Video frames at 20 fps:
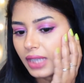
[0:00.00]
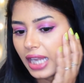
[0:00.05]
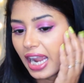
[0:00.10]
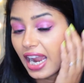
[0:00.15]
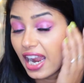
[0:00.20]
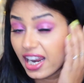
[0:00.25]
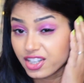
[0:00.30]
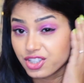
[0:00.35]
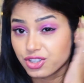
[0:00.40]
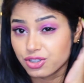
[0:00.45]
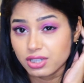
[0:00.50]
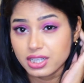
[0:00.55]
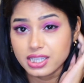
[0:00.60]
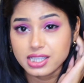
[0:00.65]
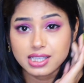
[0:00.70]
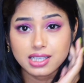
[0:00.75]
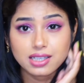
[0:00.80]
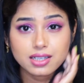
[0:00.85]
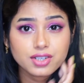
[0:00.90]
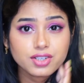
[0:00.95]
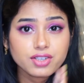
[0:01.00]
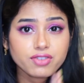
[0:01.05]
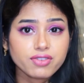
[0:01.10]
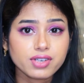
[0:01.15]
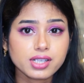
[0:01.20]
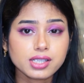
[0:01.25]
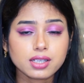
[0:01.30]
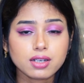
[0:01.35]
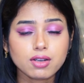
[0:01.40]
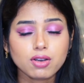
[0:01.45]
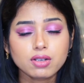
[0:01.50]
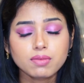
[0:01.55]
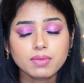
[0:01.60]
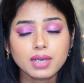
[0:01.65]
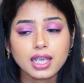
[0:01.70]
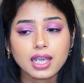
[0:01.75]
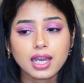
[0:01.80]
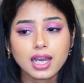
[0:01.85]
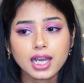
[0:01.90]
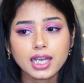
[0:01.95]
Actually seen a difference around
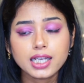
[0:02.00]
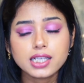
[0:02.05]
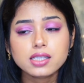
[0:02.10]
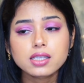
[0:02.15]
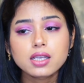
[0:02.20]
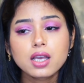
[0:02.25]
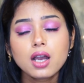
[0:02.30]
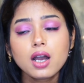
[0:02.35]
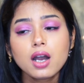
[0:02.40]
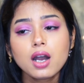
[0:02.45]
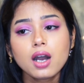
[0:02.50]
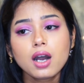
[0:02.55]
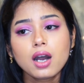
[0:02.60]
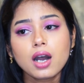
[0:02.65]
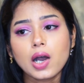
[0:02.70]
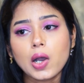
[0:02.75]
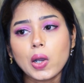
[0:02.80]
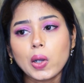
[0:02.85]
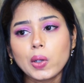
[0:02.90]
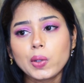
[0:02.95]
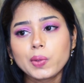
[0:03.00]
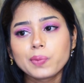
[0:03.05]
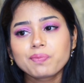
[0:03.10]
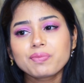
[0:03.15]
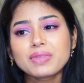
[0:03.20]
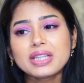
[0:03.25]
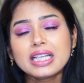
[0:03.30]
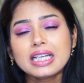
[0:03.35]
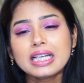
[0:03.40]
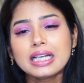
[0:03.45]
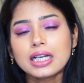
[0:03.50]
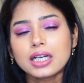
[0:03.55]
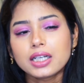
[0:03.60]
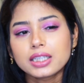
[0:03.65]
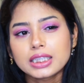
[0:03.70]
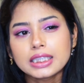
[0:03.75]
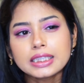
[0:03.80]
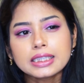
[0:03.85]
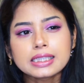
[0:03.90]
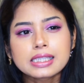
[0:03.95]
my eyes. Um,
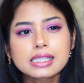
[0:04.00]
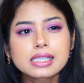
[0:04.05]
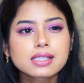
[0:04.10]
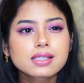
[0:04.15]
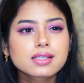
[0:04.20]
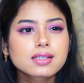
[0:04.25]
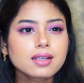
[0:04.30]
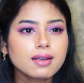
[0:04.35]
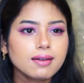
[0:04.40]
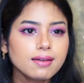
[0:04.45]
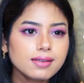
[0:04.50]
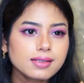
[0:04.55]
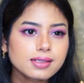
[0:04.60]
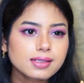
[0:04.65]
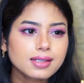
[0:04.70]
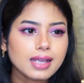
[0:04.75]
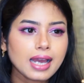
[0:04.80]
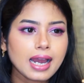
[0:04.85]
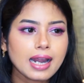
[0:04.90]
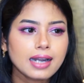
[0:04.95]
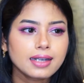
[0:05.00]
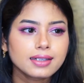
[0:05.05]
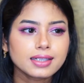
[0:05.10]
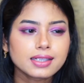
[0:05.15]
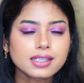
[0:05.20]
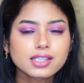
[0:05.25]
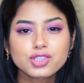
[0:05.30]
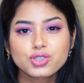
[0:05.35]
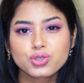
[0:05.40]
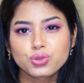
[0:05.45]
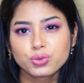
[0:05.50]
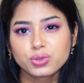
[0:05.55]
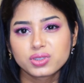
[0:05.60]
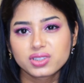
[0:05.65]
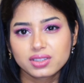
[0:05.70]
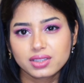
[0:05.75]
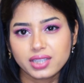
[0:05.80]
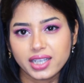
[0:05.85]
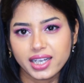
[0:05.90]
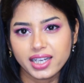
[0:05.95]
but it's just that it's too
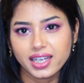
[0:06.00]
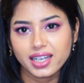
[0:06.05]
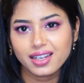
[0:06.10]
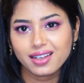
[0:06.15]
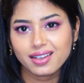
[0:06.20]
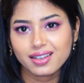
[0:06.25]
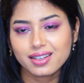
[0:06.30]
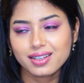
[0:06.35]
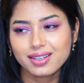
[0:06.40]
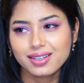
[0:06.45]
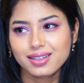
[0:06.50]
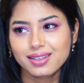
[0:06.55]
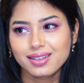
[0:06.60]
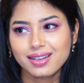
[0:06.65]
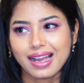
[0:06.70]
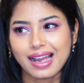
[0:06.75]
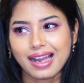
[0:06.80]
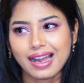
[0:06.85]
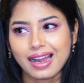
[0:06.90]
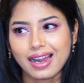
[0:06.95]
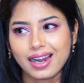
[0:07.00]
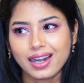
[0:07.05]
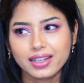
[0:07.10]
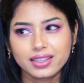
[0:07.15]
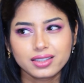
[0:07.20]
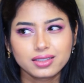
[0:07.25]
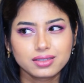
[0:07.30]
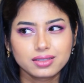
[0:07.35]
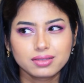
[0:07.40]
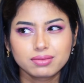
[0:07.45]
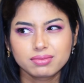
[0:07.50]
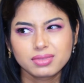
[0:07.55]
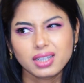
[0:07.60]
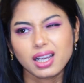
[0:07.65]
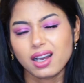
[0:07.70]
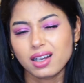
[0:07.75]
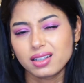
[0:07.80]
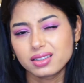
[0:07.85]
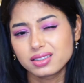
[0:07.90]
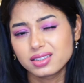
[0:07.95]
thick, and
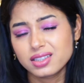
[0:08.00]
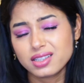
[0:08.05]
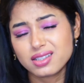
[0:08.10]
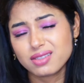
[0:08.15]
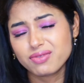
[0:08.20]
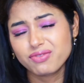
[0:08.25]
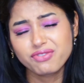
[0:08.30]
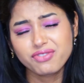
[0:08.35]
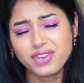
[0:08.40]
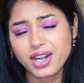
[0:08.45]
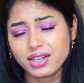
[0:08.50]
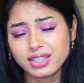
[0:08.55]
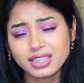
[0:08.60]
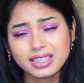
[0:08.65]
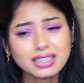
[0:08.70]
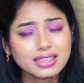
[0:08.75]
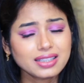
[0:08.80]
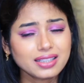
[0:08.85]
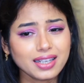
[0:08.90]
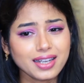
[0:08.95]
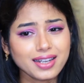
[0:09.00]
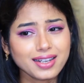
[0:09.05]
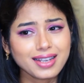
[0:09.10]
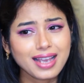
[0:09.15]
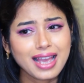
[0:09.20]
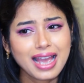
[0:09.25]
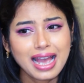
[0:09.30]
yeah, just very thick,